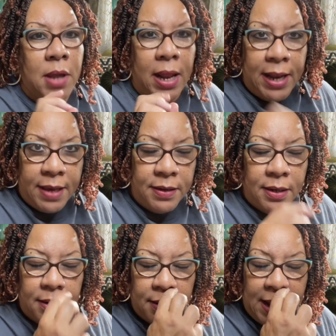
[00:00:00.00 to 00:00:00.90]
I
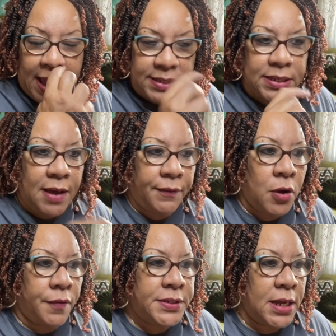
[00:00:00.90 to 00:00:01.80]
last left
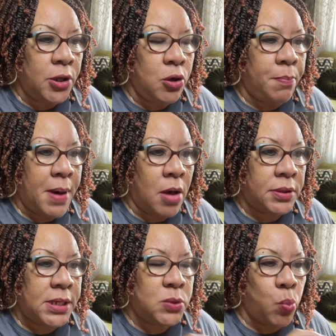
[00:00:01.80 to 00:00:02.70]
off telling you about
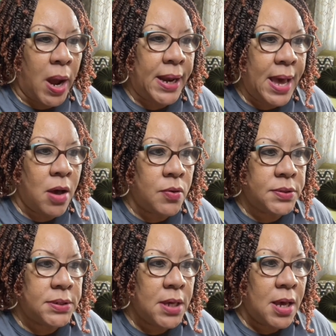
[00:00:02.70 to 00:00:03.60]
these White
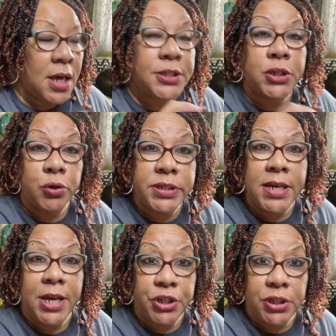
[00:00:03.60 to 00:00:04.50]
House
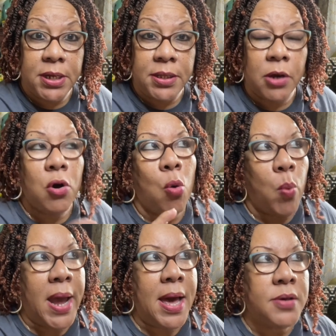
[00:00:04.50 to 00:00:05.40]
Association. They're called
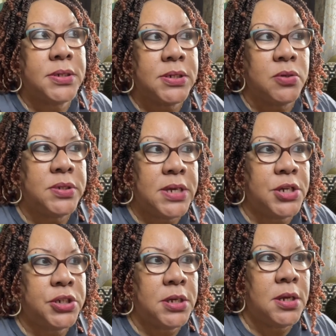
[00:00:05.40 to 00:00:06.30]
White House
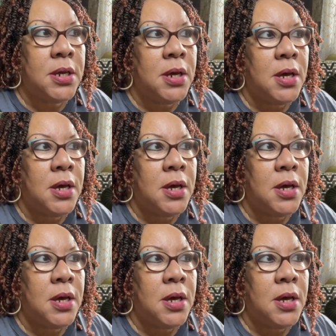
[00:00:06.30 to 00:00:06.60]
Association